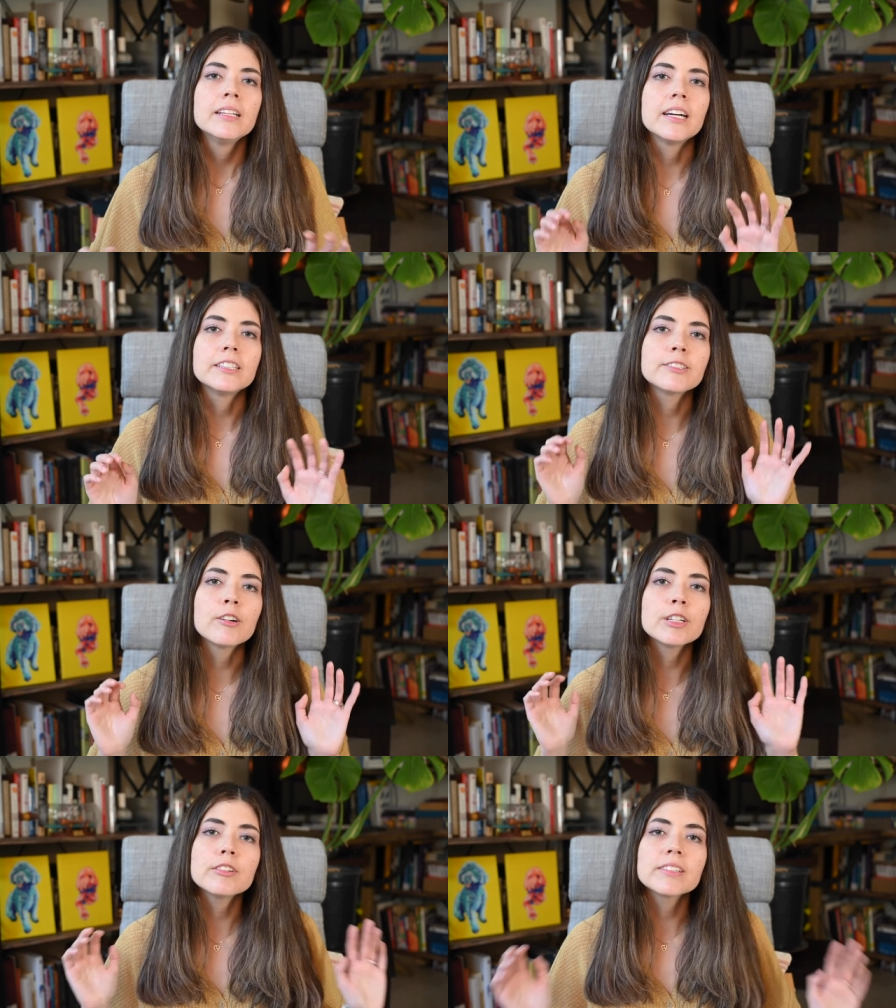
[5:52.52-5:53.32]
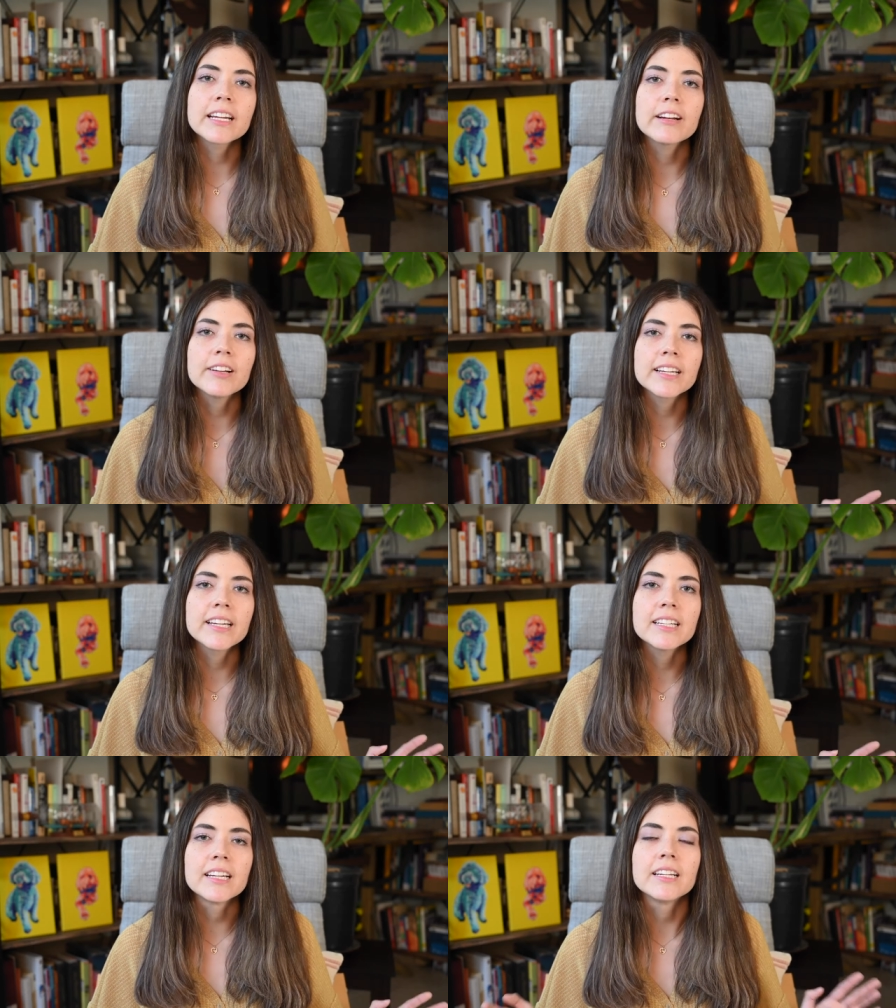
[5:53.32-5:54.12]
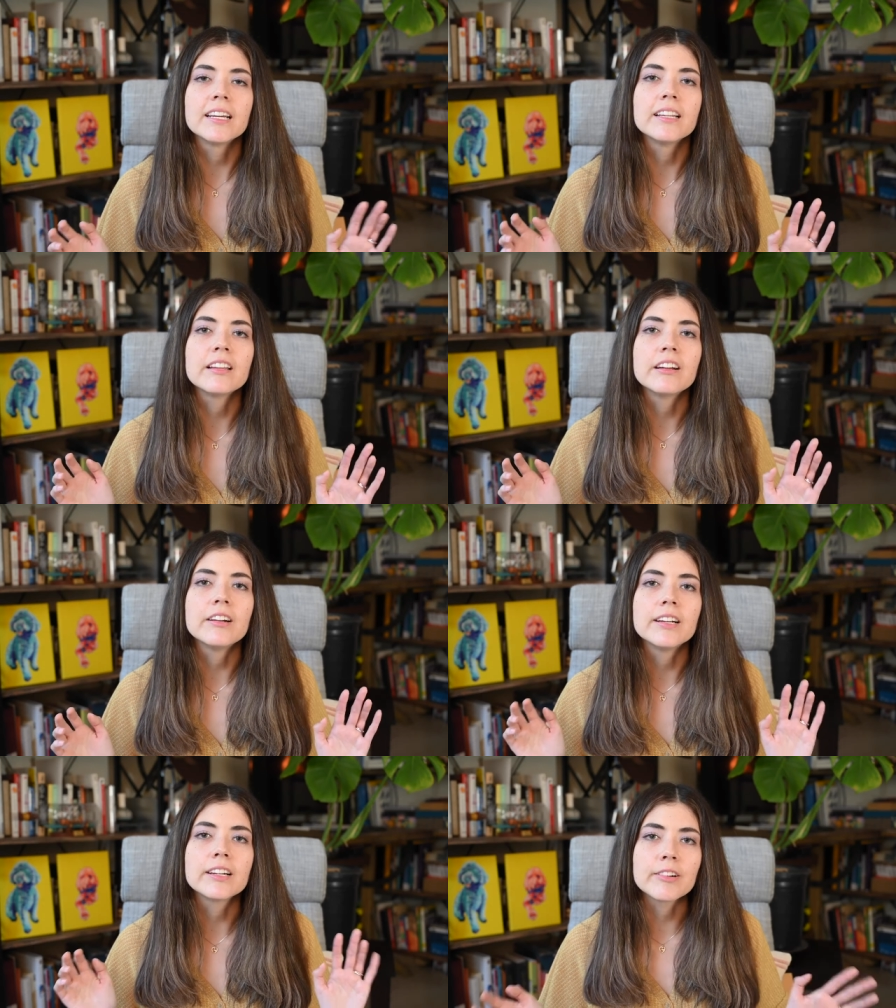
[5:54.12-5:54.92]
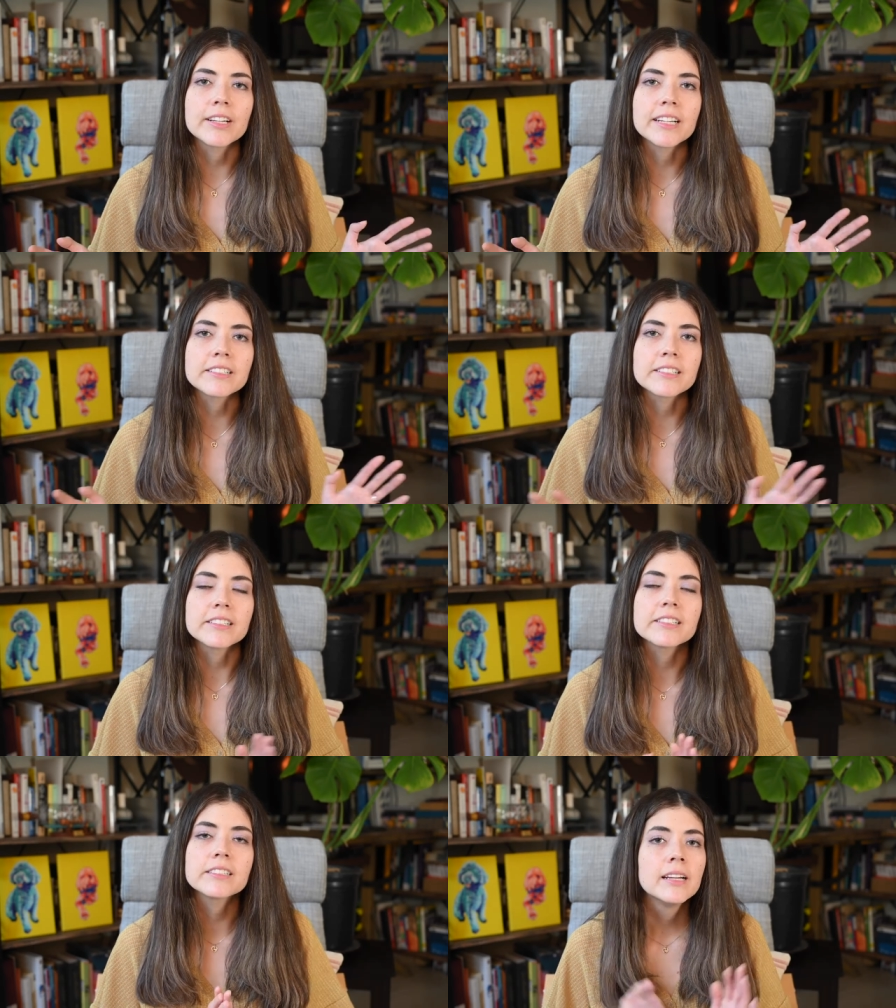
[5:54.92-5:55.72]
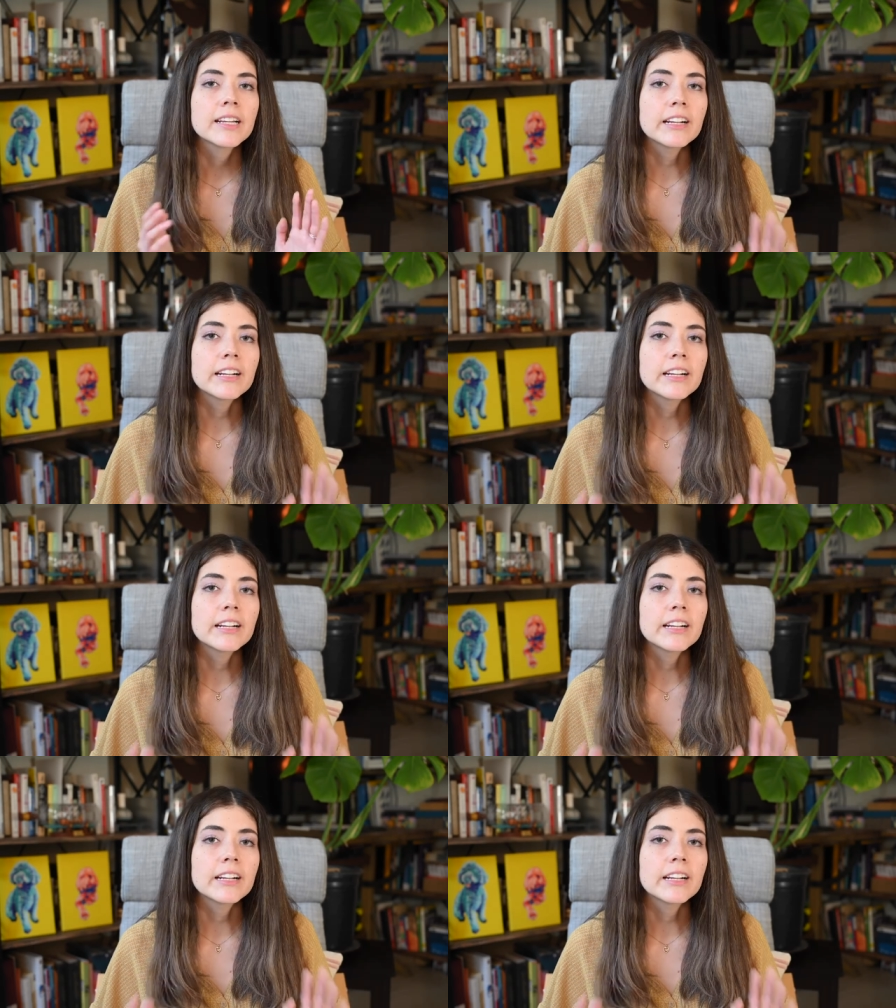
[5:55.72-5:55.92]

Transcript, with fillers: that don't use carrageenan in their ingredients list.